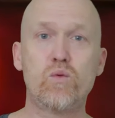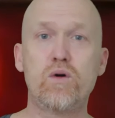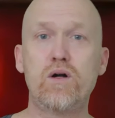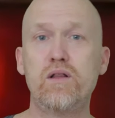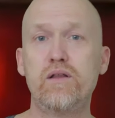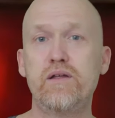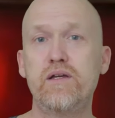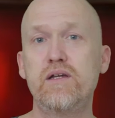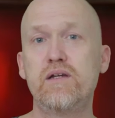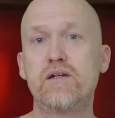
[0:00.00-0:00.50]

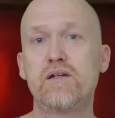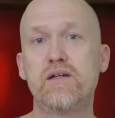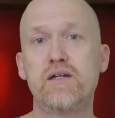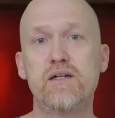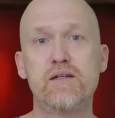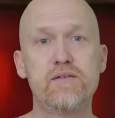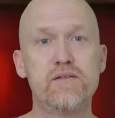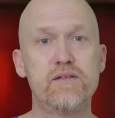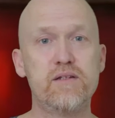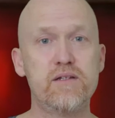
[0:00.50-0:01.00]
Wally
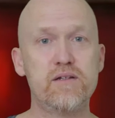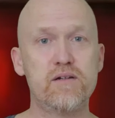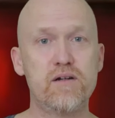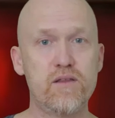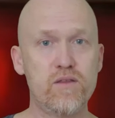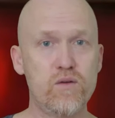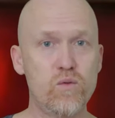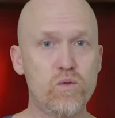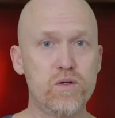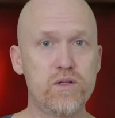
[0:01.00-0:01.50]
and the
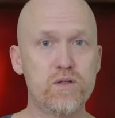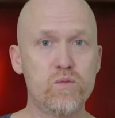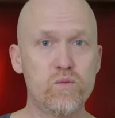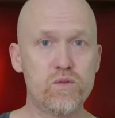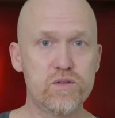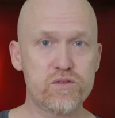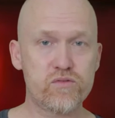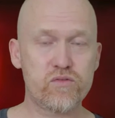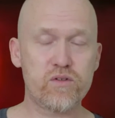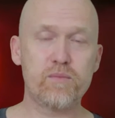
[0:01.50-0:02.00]
other one
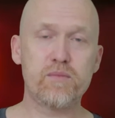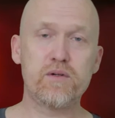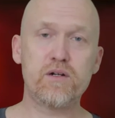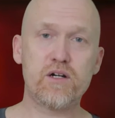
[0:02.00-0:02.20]
was from